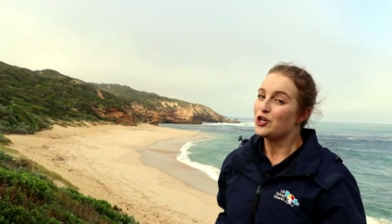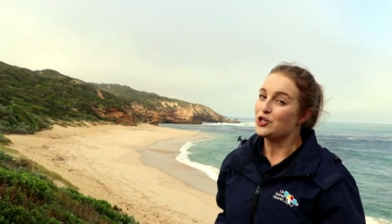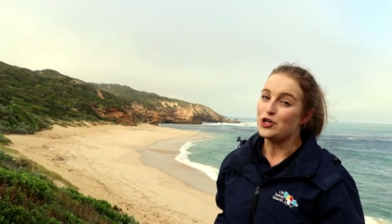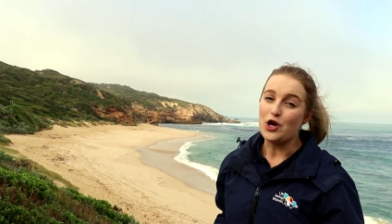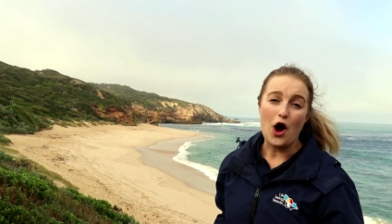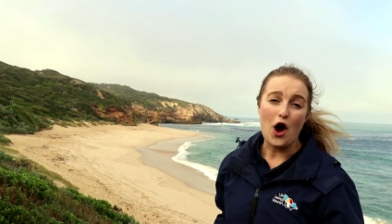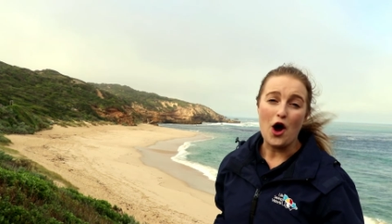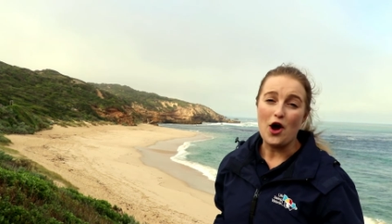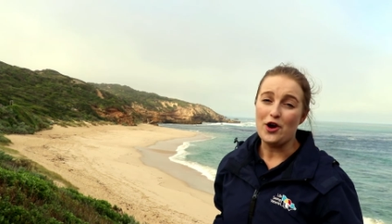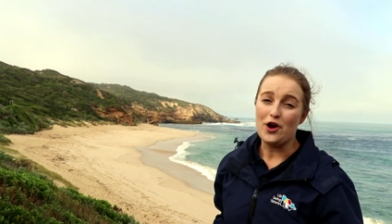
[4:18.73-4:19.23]

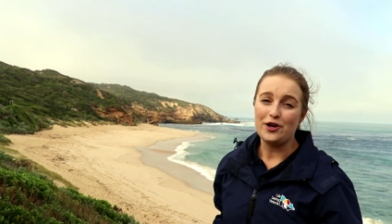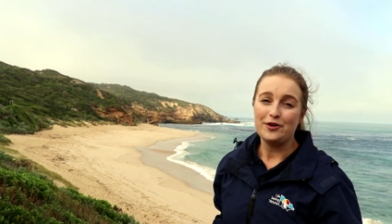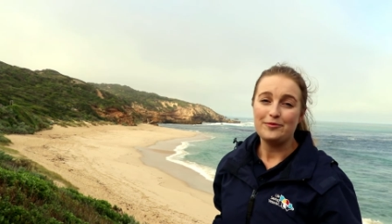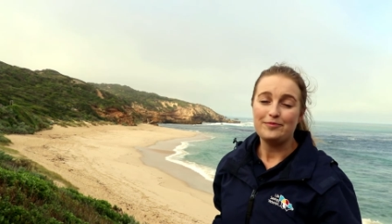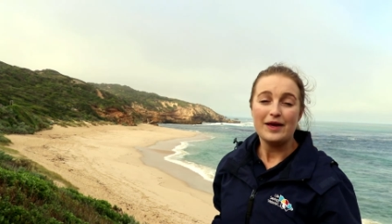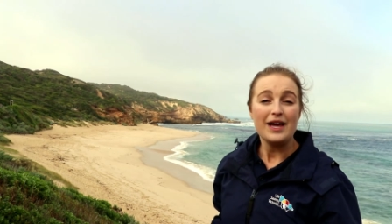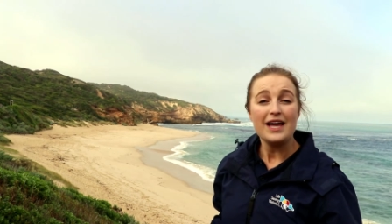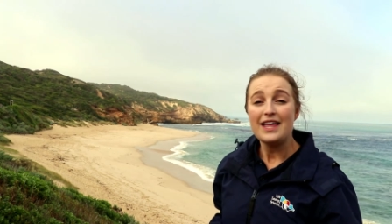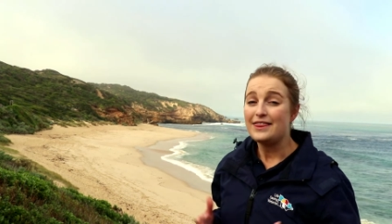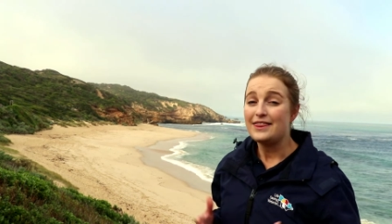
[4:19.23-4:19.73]

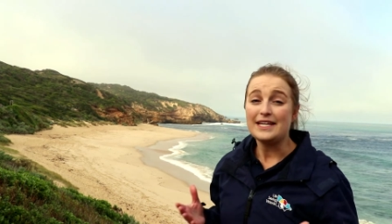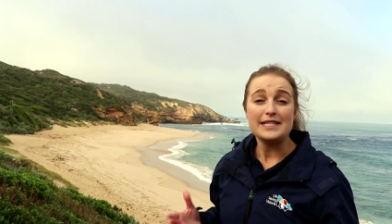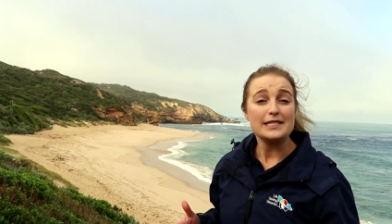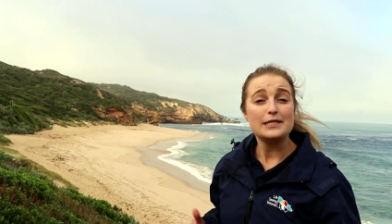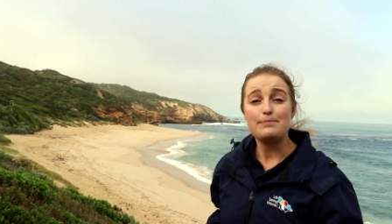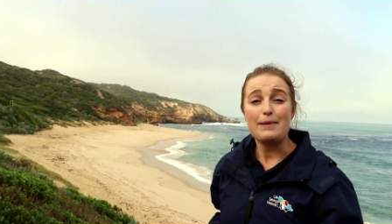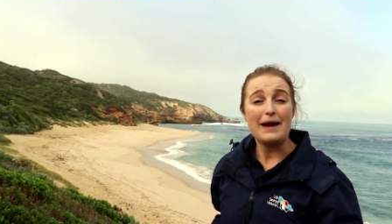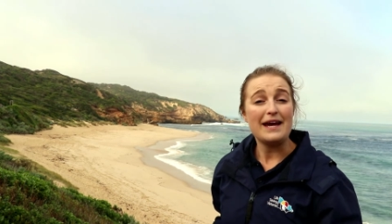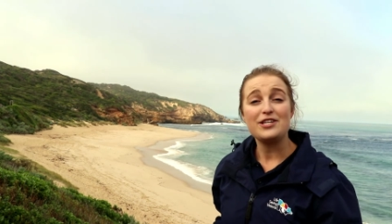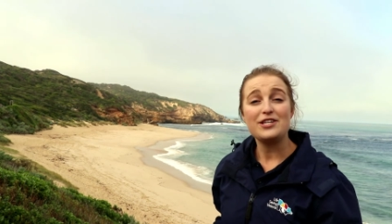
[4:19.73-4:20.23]
No, this
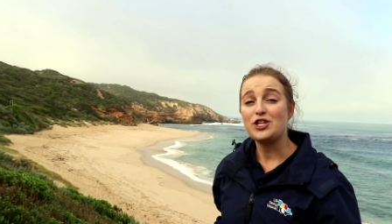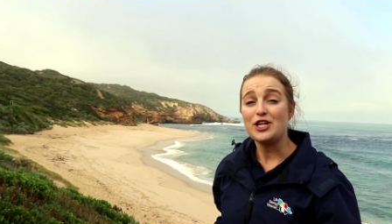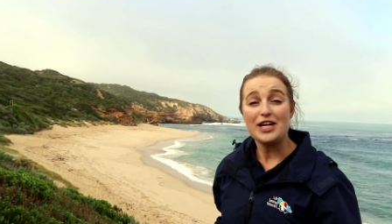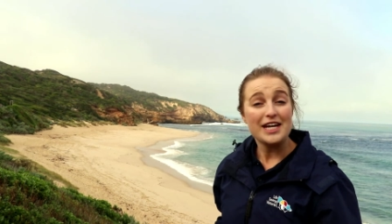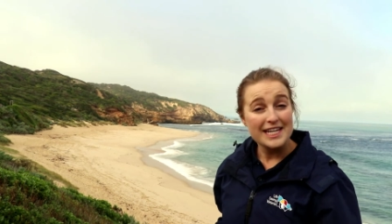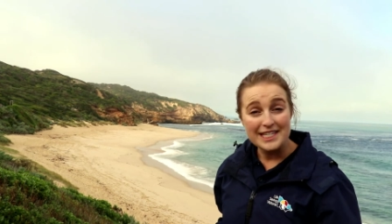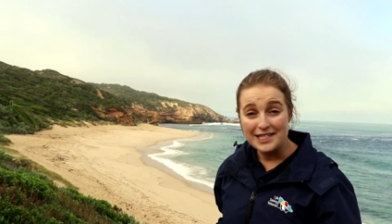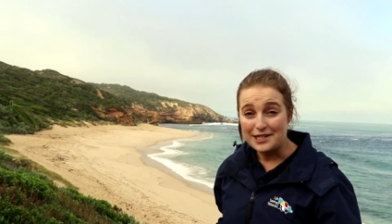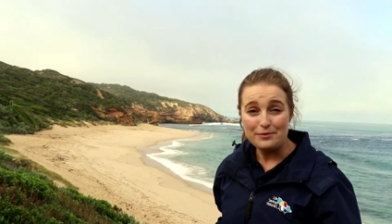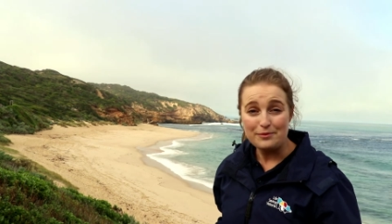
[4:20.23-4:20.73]

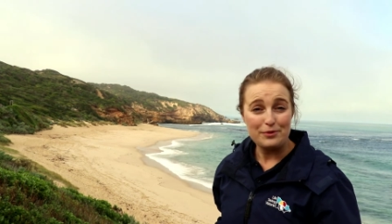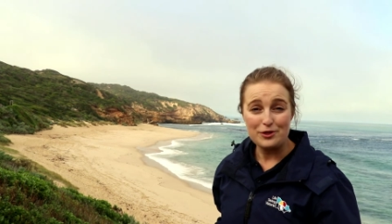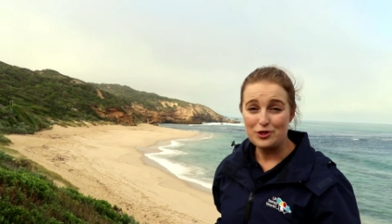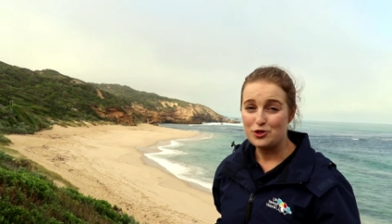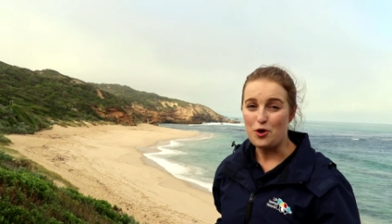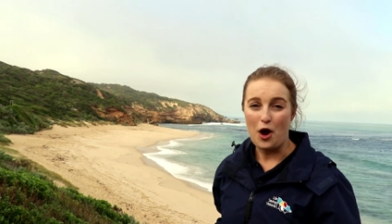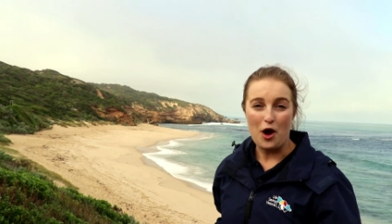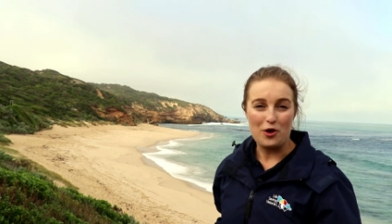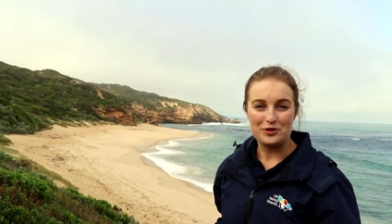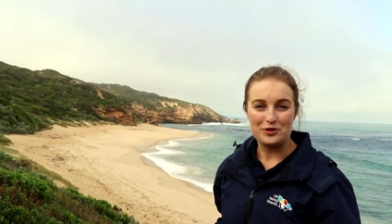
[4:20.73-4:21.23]
beach isn't
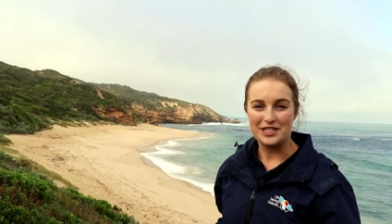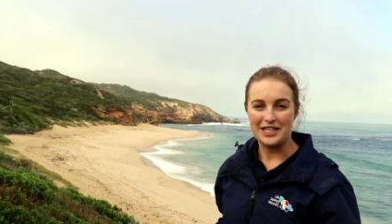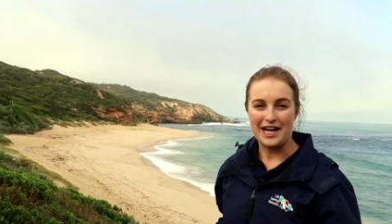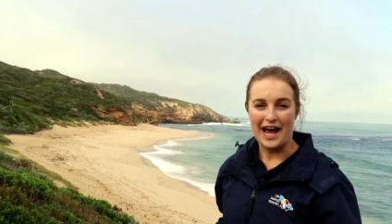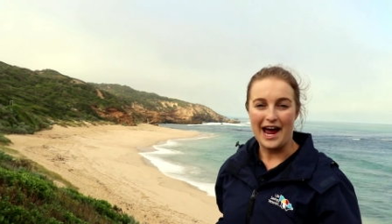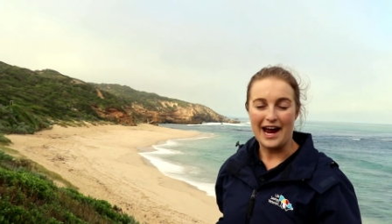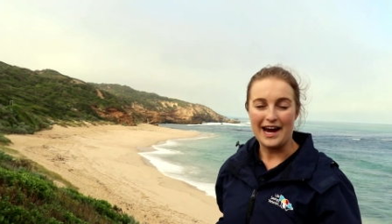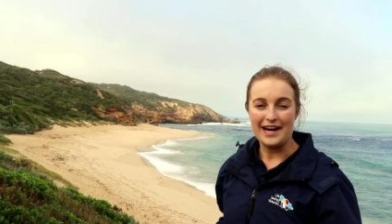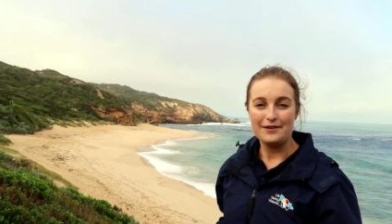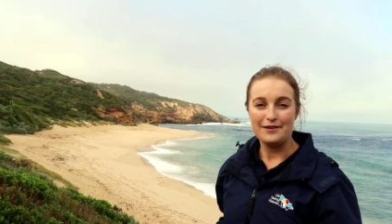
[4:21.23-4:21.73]
patrolled
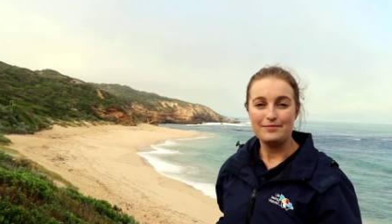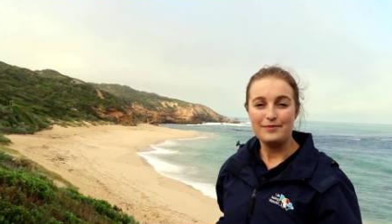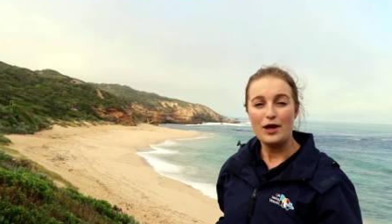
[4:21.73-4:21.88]
today.